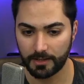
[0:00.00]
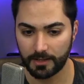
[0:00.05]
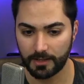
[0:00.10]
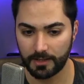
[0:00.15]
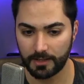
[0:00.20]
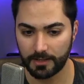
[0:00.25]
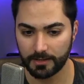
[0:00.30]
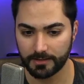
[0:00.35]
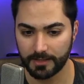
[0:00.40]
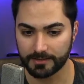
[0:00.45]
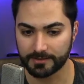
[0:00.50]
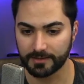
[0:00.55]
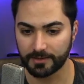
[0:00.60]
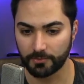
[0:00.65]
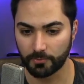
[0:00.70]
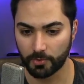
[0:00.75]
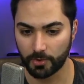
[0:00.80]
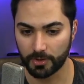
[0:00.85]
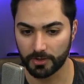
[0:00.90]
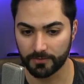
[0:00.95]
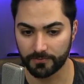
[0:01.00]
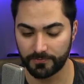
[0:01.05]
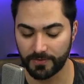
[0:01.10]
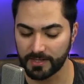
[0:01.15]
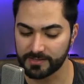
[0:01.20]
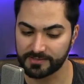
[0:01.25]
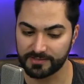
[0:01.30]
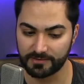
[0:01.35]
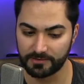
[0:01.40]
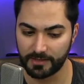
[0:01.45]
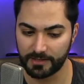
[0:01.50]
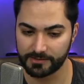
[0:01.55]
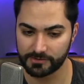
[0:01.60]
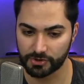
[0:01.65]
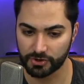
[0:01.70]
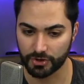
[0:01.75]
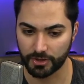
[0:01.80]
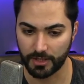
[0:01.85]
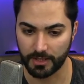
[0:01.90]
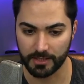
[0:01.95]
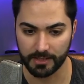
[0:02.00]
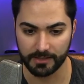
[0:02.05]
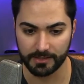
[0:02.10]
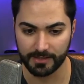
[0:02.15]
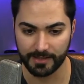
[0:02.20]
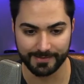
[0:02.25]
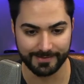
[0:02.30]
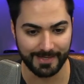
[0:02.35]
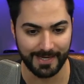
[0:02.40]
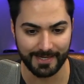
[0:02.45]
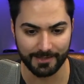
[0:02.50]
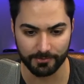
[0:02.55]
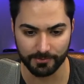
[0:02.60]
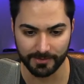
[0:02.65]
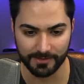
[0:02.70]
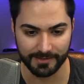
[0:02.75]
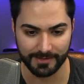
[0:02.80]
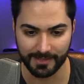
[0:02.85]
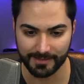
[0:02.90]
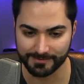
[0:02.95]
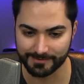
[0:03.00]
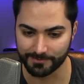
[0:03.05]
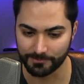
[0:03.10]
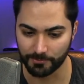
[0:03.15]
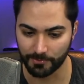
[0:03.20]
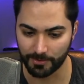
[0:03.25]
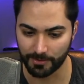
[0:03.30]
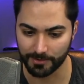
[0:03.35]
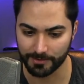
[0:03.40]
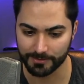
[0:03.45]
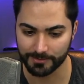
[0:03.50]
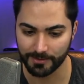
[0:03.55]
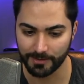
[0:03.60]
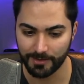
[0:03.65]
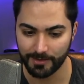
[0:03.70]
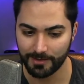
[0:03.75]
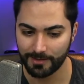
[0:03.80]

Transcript: That didn't work. Vessel has tried. That really hasn't worked.